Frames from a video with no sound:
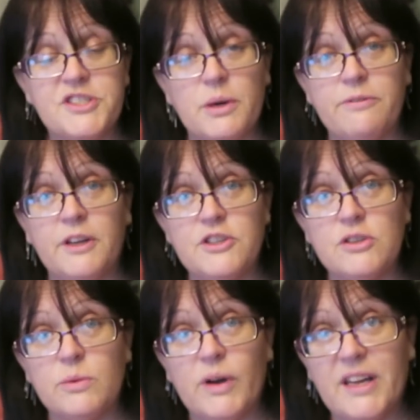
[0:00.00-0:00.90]
we stopped for lunch
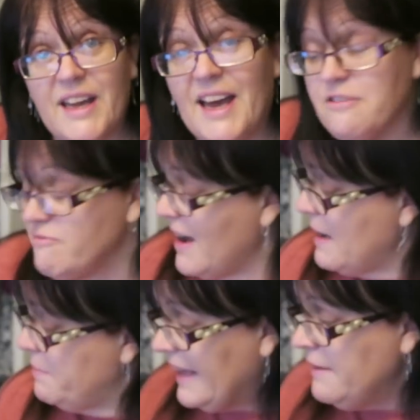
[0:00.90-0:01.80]
on the way, and I had a
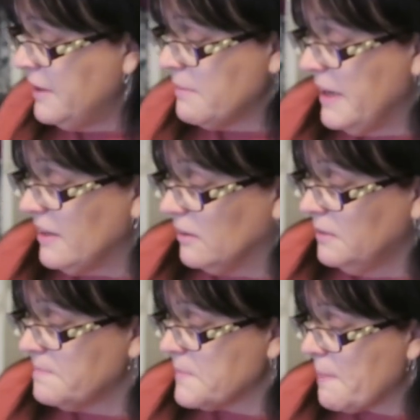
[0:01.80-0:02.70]
wrap. Evening
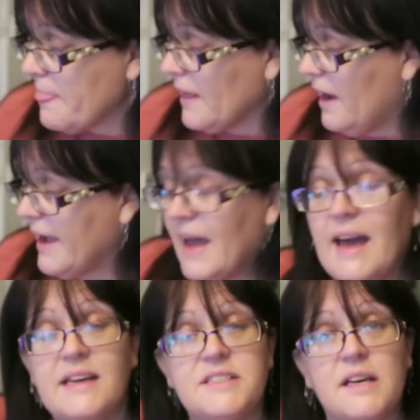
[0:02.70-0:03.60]
meal, I
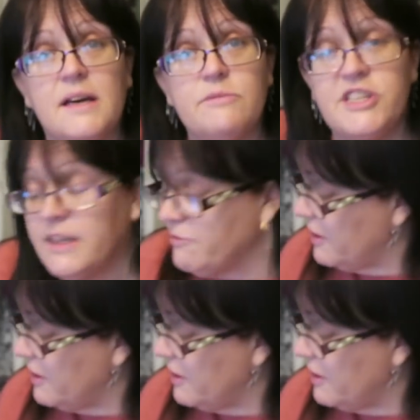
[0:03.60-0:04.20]
had chicken